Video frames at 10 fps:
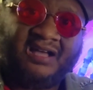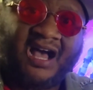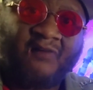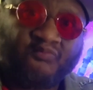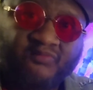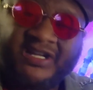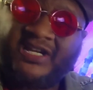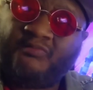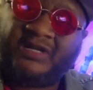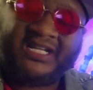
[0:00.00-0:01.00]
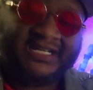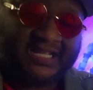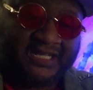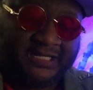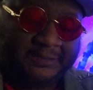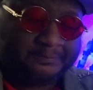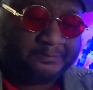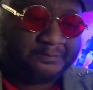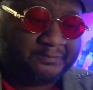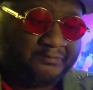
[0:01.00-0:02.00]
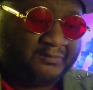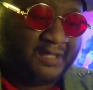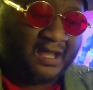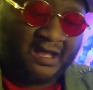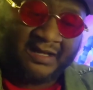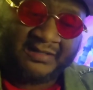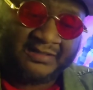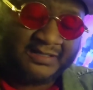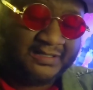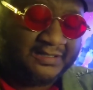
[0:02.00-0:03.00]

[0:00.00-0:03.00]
I really need it, and